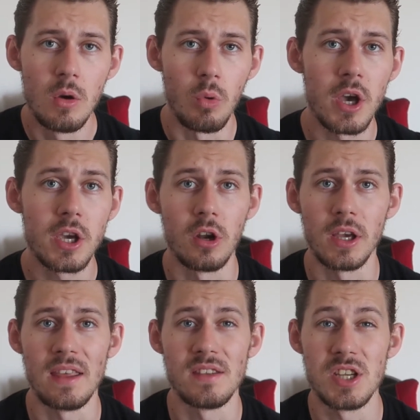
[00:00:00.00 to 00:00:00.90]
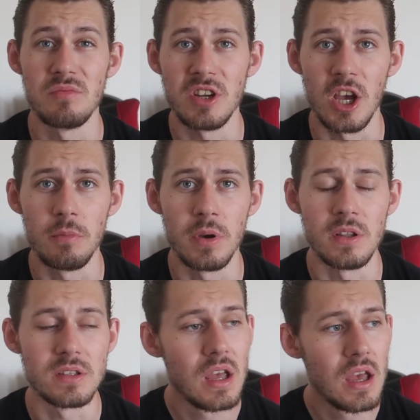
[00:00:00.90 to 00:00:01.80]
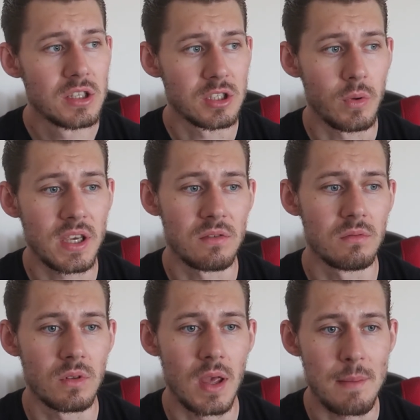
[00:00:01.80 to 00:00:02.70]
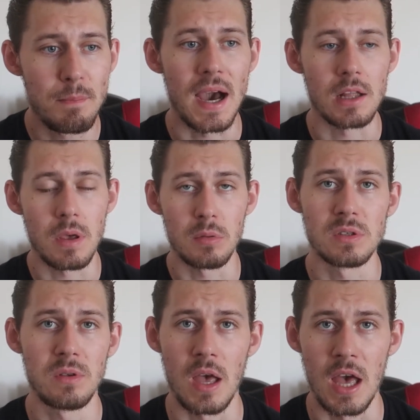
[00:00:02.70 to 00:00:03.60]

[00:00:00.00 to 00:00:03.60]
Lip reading: working on getting the gym reopened so we can impact people's